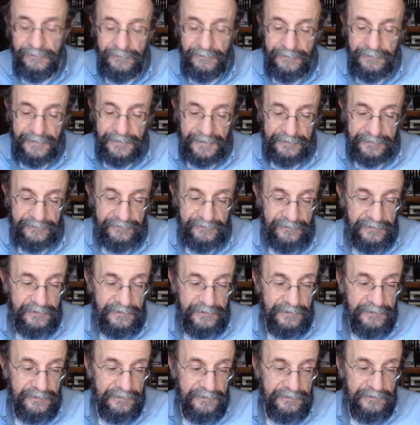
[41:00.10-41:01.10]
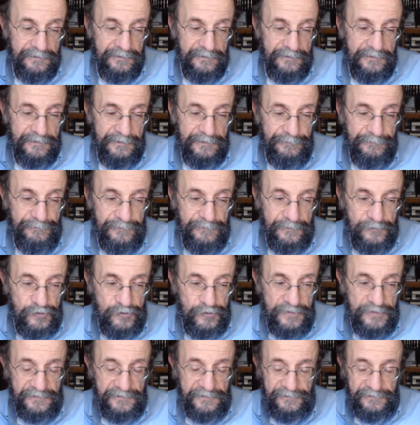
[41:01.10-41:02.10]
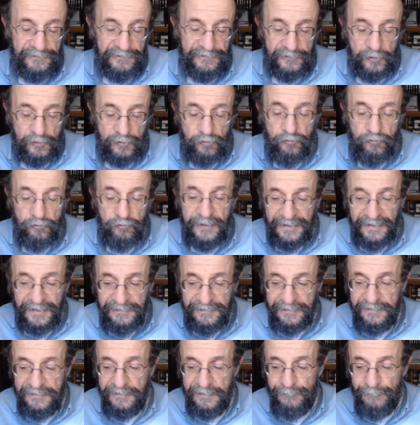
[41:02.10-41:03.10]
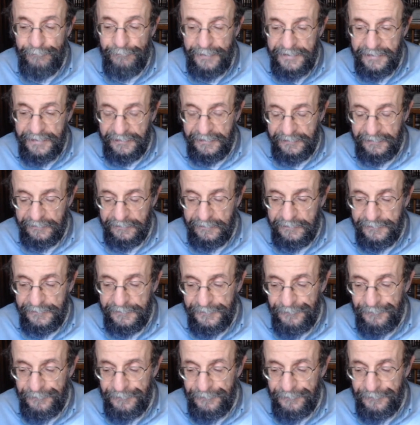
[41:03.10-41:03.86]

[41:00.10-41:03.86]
that Jesus is a created being.